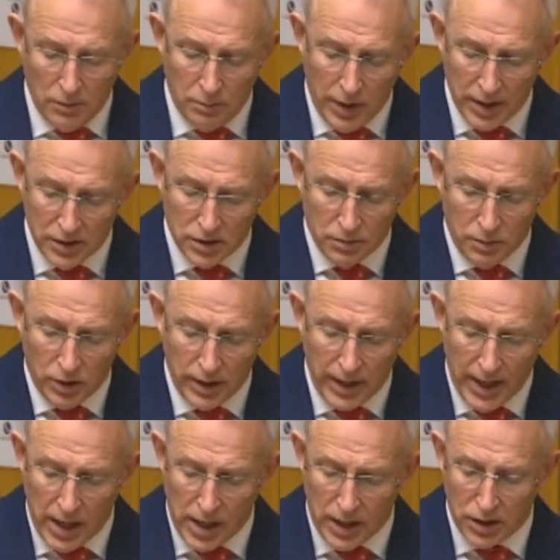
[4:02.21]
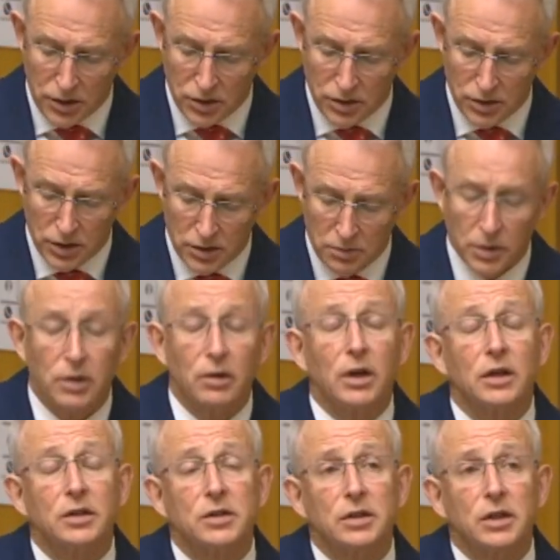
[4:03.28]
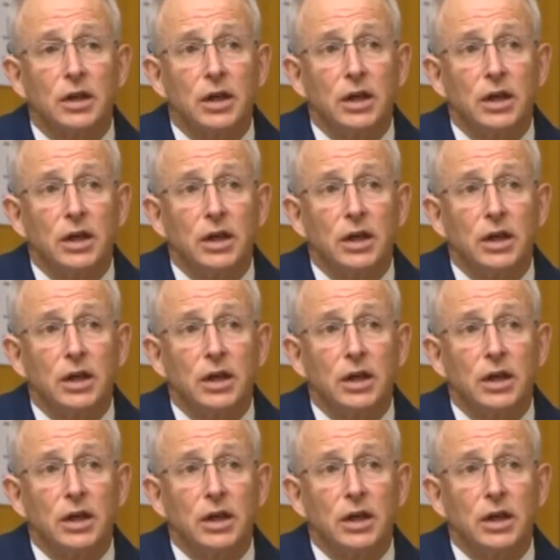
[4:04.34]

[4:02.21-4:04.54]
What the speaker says: based upon our nation's experience